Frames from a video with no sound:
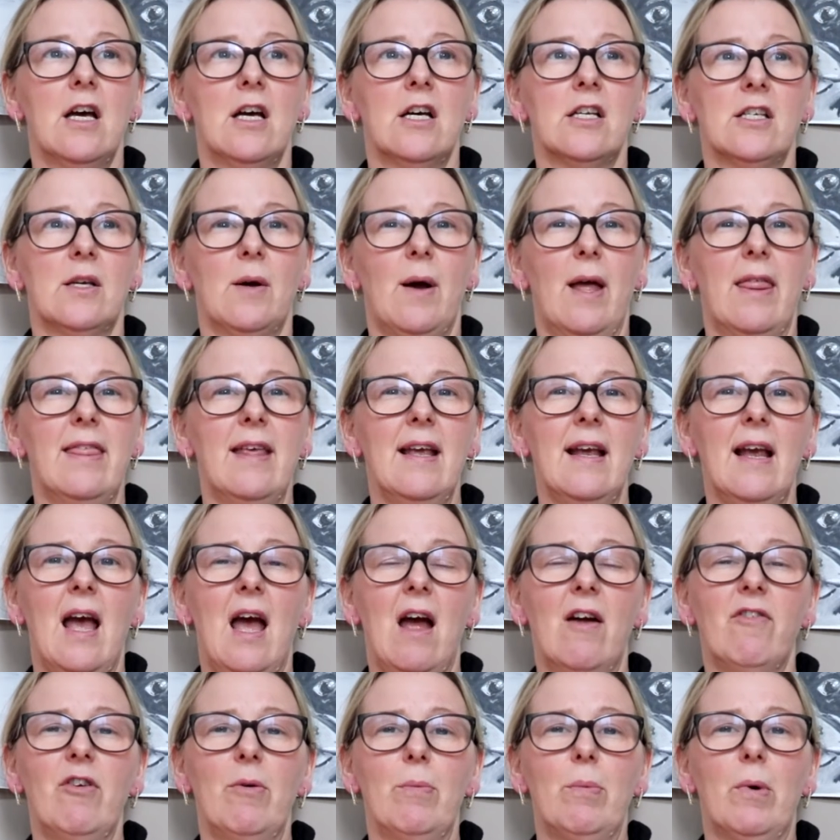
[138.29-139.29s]
So I think
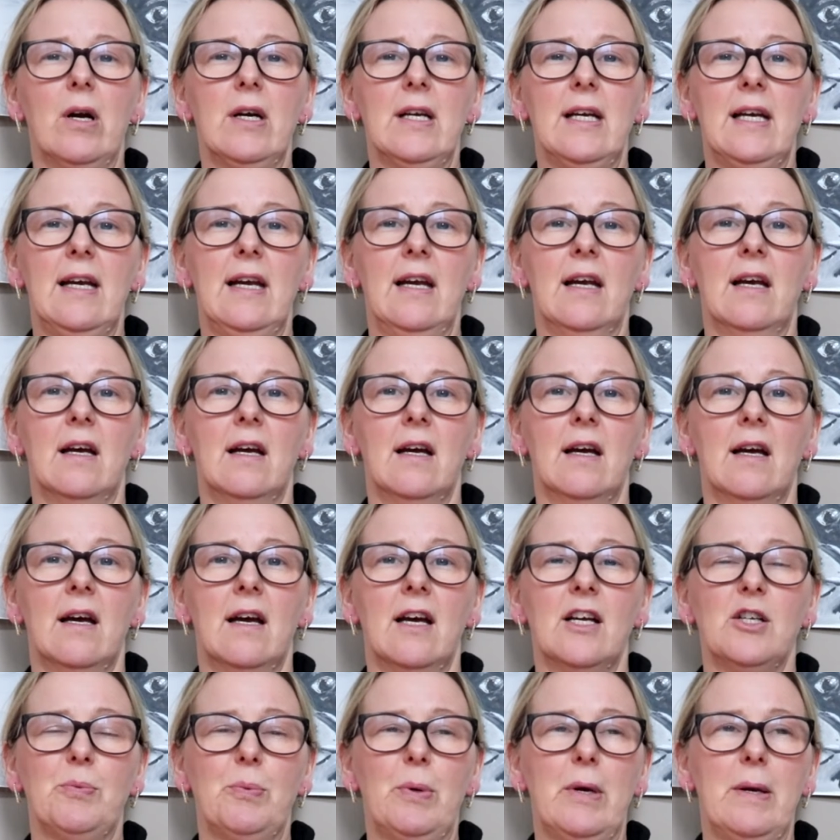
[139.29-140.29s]
everybody
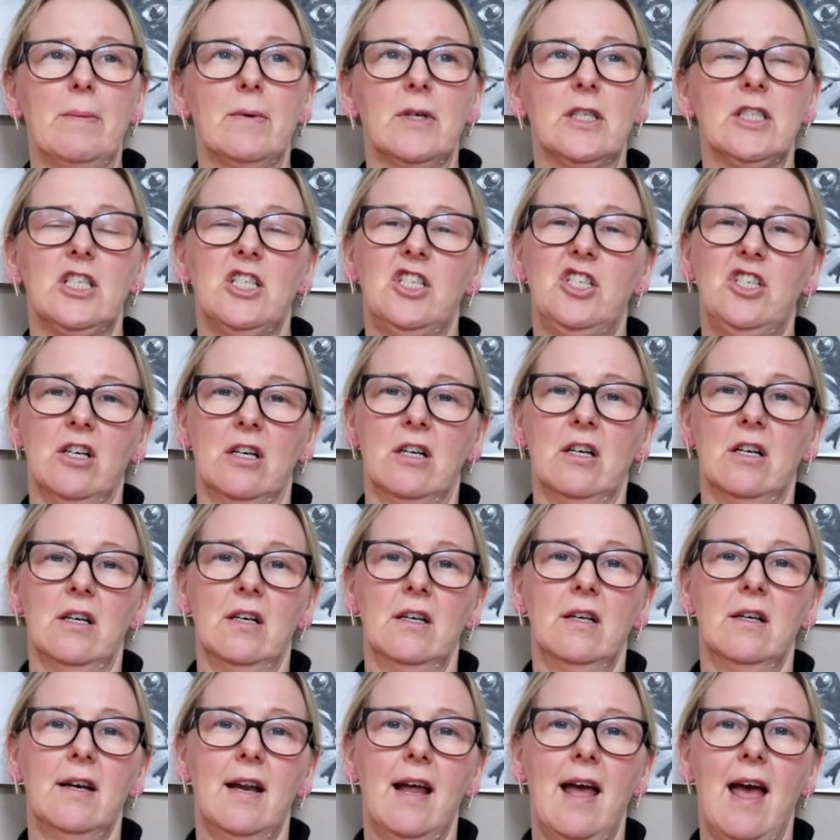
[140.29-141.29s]
has pretty much done